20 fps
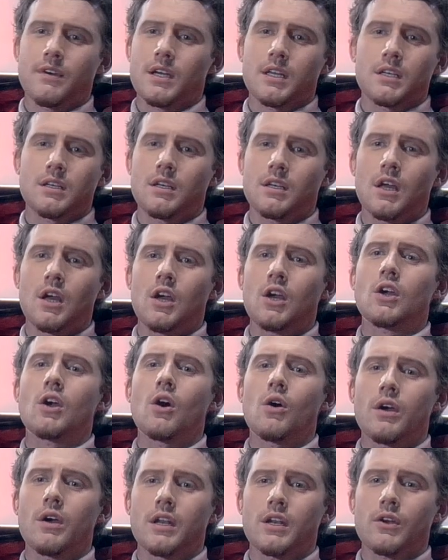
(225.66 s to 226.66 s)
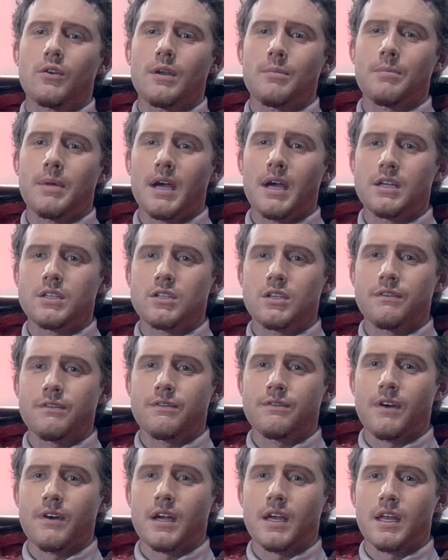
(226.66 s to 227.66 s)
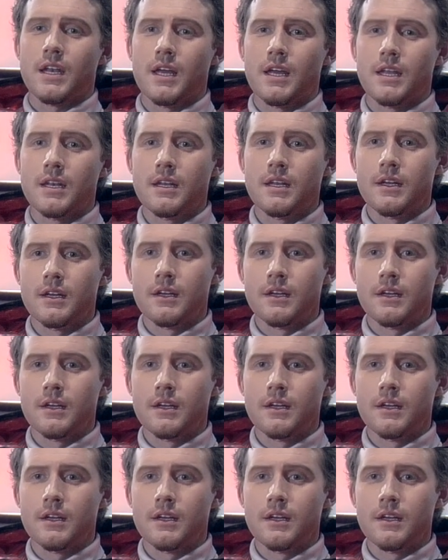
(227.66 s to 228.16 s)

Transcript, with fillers: a fucking coconut cream pie at your fucking head?